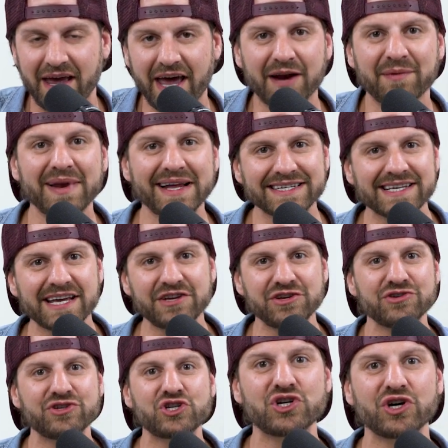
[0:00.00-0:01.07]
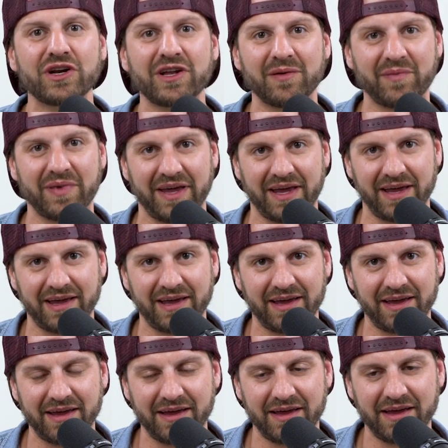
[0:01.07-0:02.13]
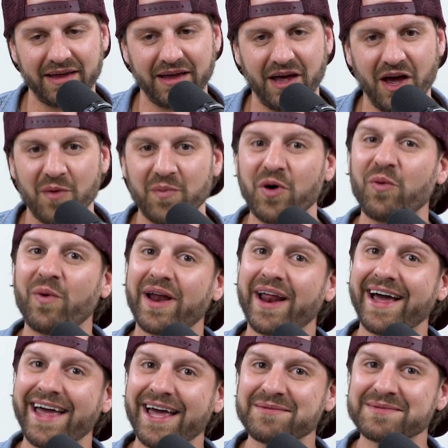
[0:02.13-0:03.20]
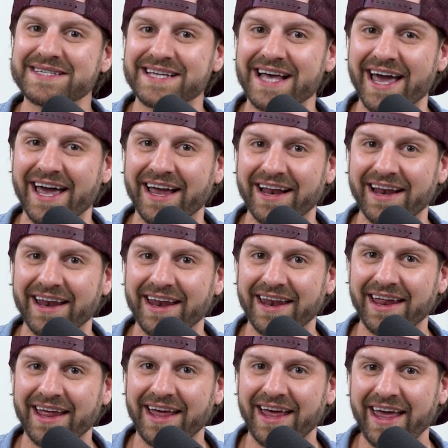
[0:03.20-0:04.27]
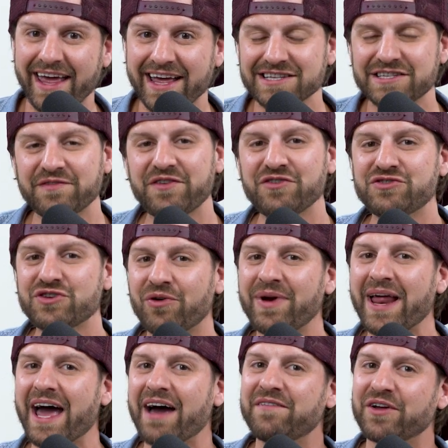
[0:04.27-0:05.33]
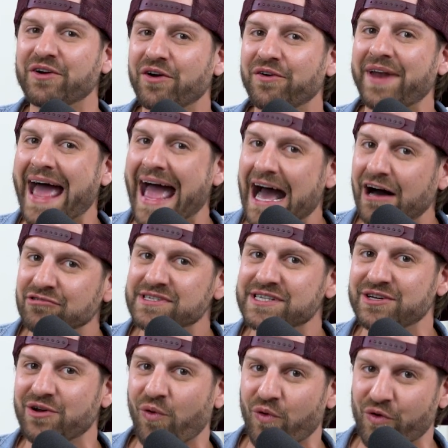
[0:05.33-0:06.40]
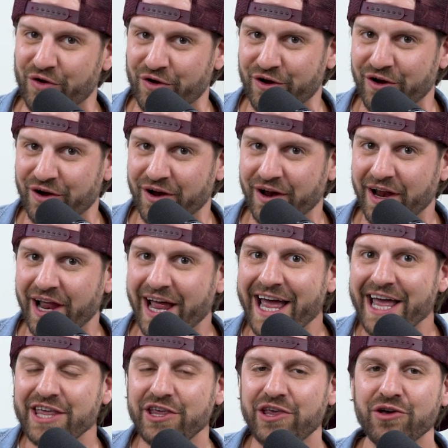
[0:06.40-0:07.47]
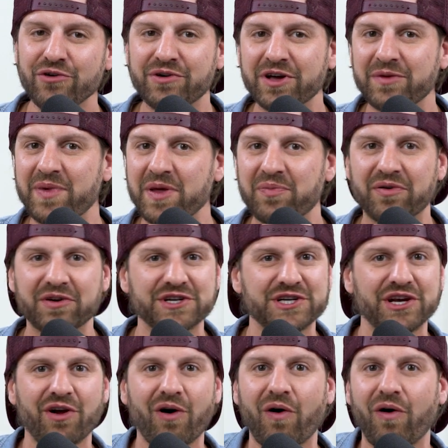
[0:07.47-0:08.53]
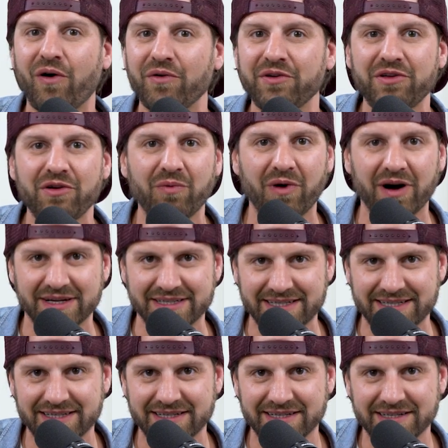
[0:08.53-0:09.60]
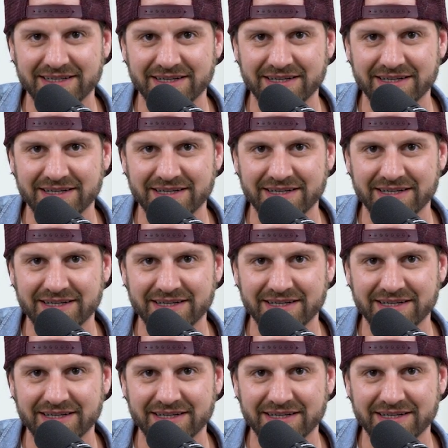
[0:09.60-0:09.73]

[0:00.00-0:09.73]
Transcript: And I'm not saying you shouldn't be. But what I am saying is if you don't have your own house in order, you could be pushing all you want